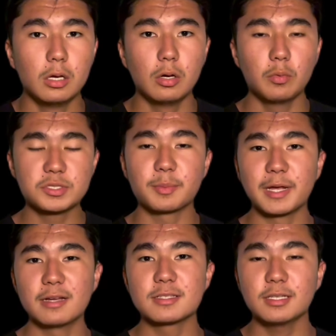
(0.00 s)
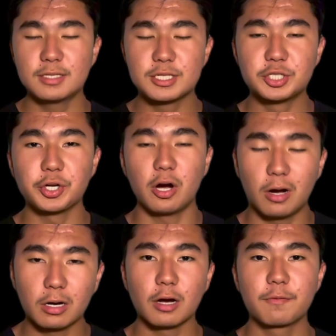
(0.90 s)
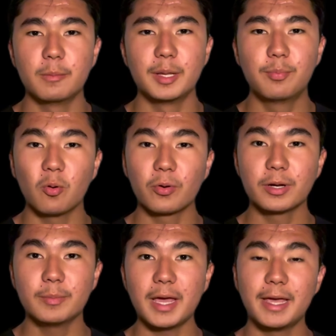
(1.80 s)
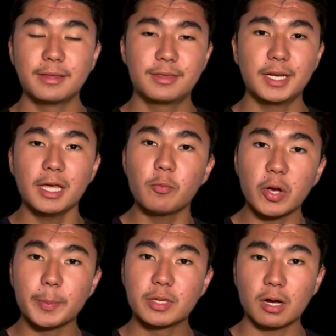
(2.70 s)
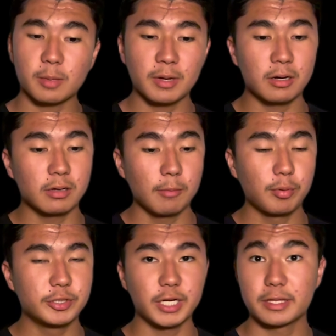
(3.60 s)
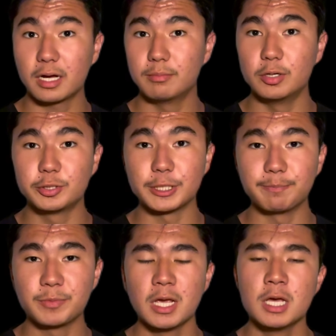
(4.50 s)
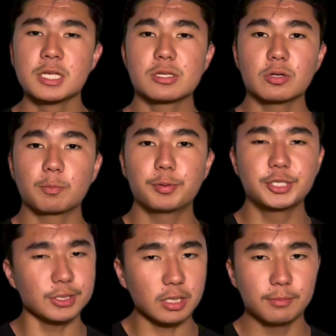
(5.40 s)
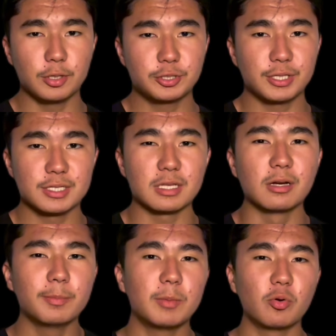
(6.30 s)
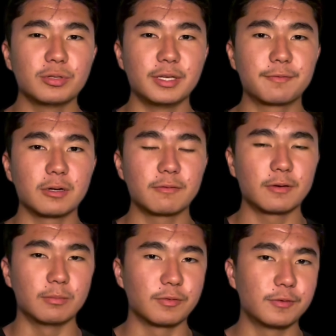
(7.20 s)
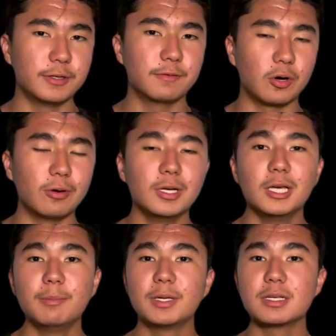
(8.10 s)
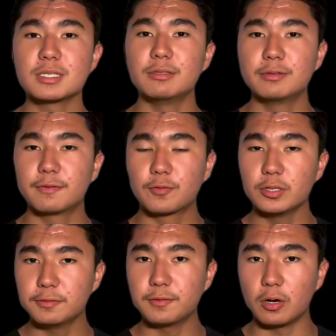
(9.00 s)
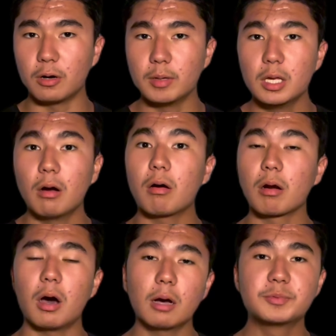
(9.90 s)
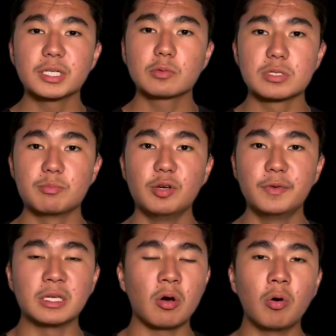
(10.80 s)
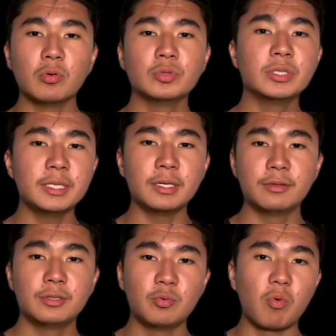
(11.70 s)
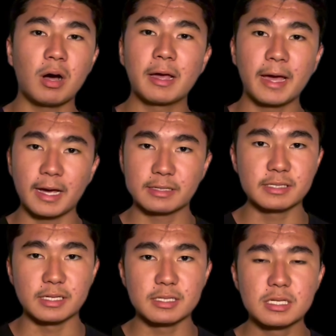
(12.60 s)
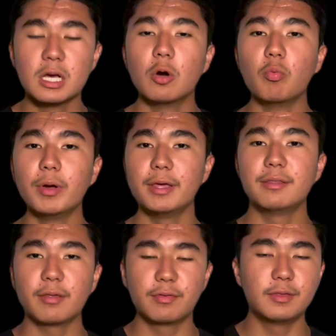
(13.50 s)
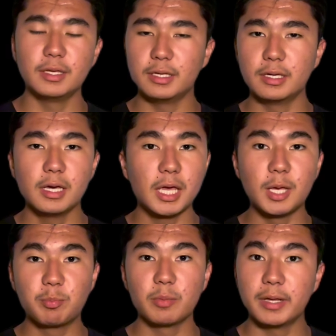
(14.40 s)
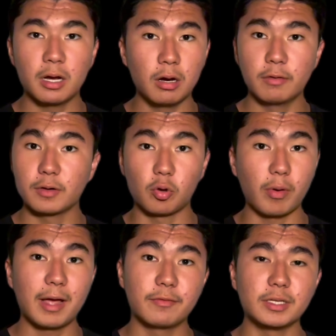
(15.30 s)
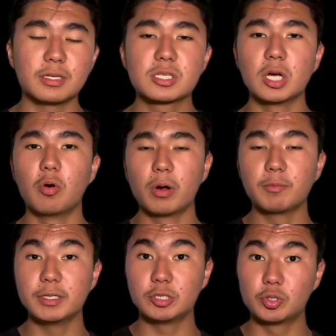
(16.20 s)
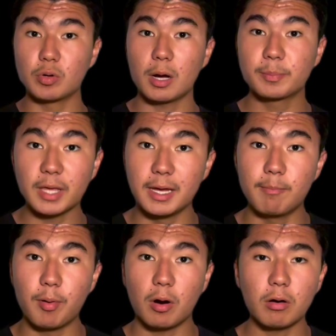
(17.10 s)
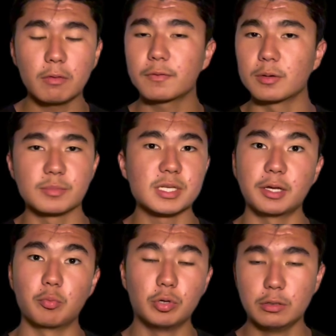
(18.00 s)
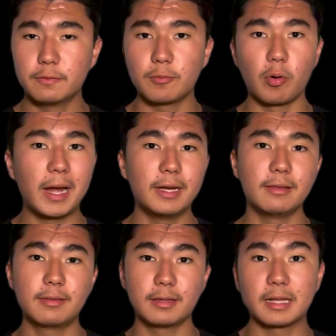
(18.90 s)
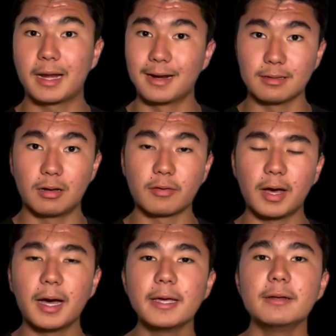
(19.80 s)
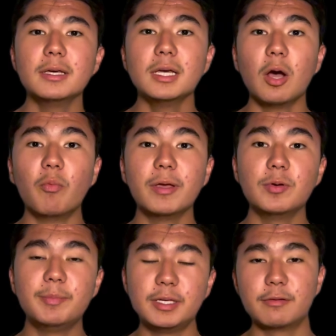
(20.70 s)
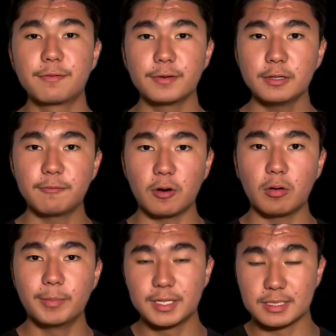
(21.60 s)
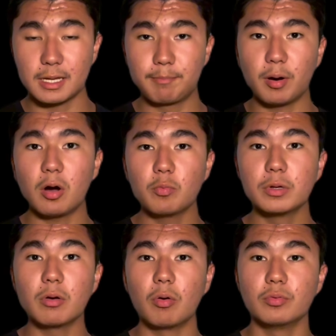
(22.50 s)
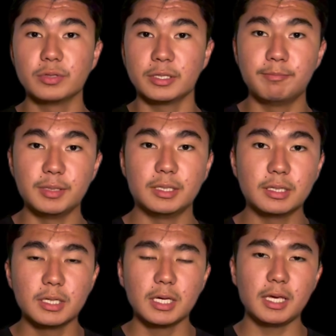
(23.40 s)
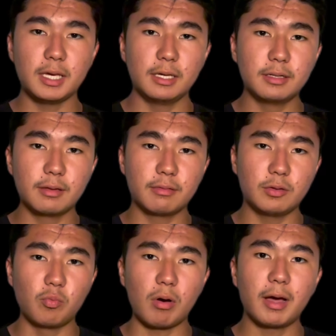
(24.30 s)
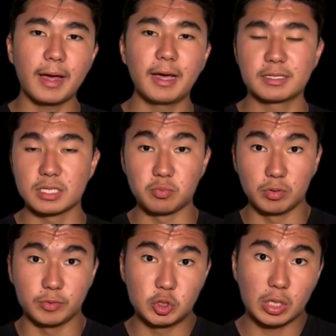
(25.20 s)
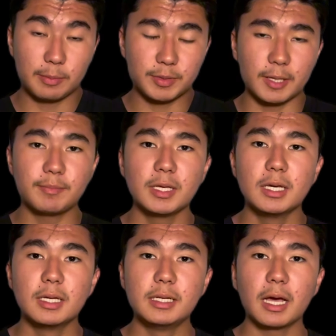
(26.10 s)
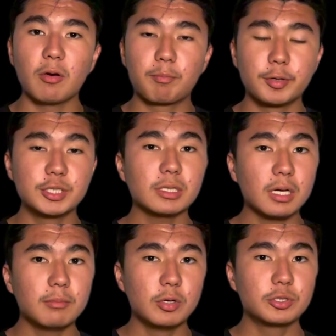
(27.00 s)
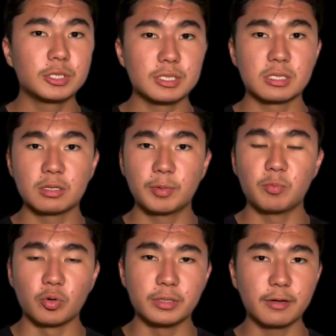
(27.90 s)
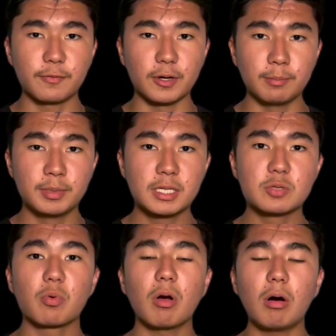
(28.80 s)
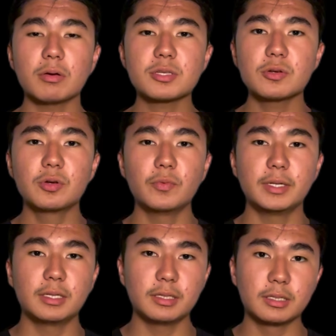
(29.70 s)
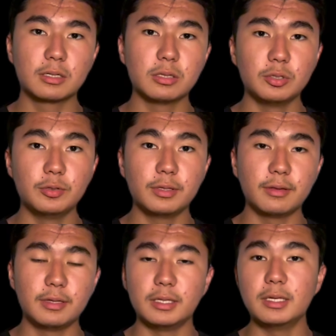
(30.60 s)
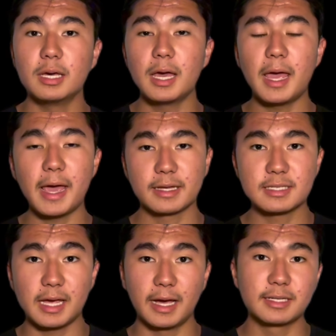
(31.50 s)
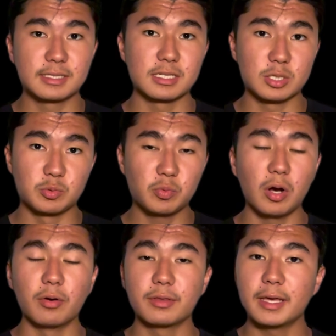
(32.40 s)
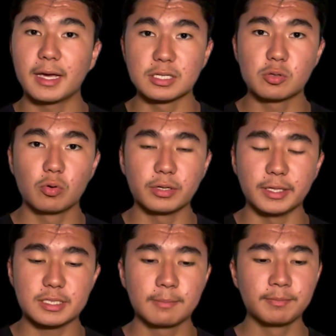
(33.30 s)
What's up, guys? This is Jahangir from Emporium, and today we're going to be talking about projectile motion. So projectile motion is a little bit more different from free fall, because in free fall our object was moving only in the y-axis with the implement of gravity. So when we dropped a ball from, say, a roof or anything that had a lot of height, we would be in free fall because that ball would only be in the y-axis when we dropped it. Now projectile motion is a little bit more different because we're also going to include the x-axis as well, the x-coordinates.